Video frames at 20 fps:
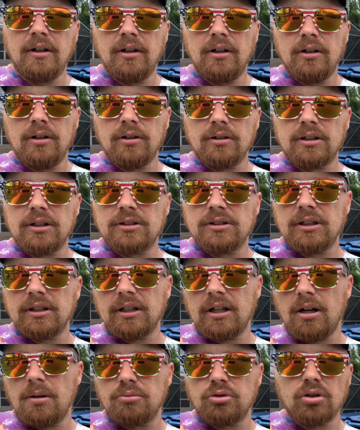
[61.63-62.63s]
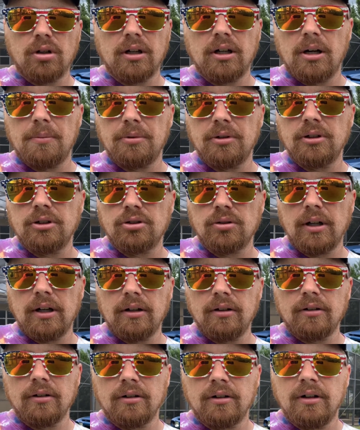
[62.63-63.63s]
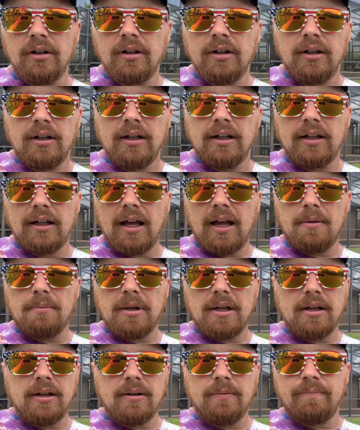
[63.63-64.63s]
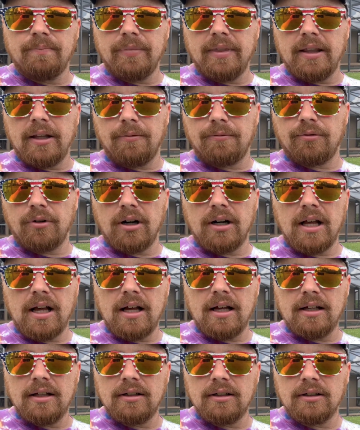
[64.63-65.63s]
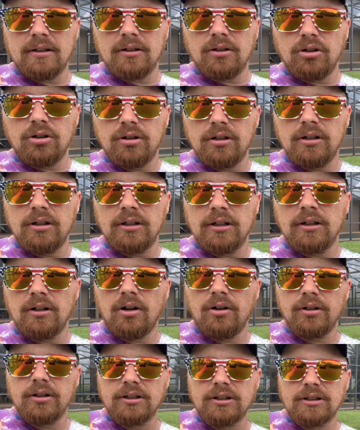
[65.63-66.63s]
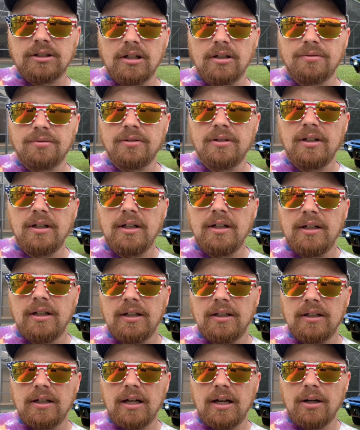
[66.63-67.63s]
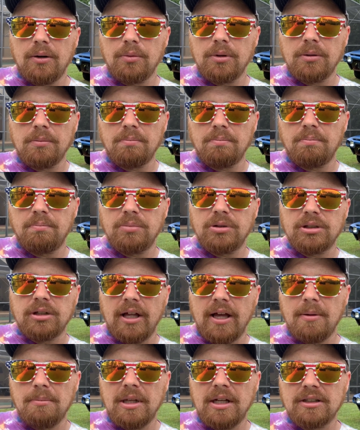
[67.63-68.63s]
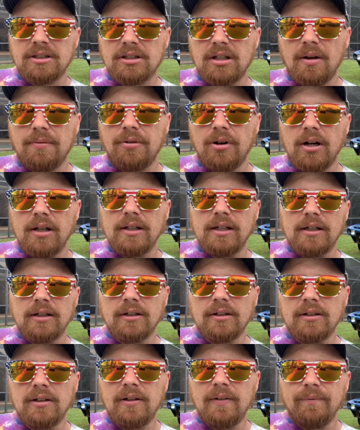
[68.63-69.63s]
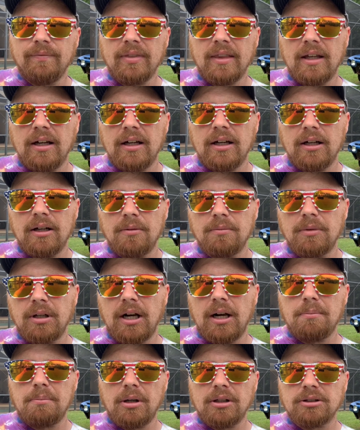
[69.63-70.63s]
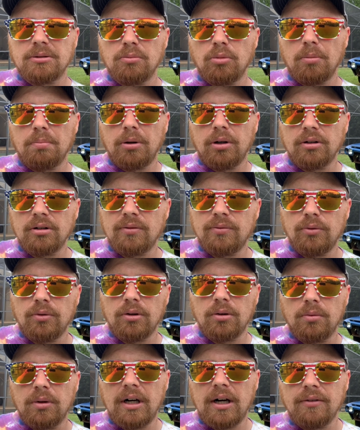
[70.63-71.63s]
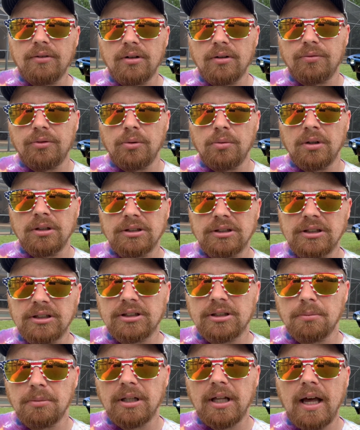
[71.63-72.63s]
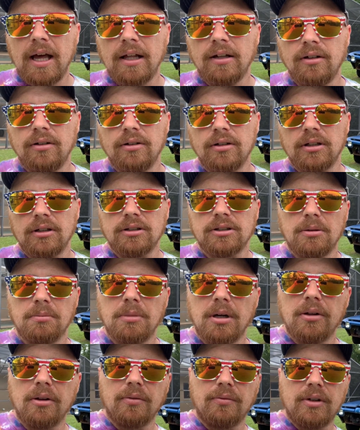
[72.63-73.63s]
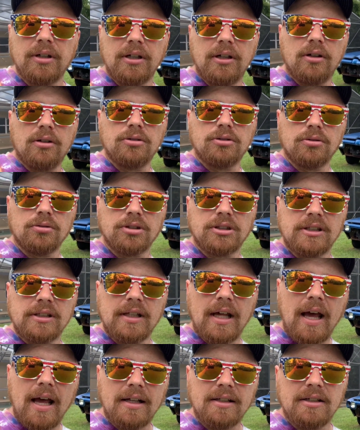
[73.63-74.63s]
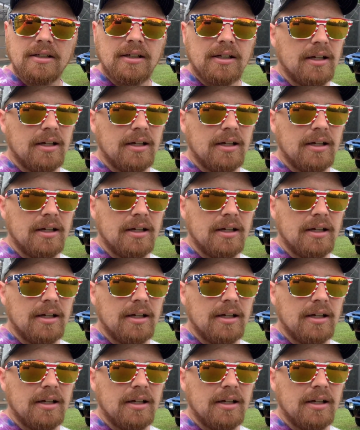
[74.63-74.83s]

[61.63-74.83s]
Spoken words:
hooked this thing up, drug it up on the trailer. He gave me the front end and hood and all this stuff. And we slammed that stuff on there. And I bought some more parts for it or whatever. If you want to see some of that, look at some other videos, you'll see that.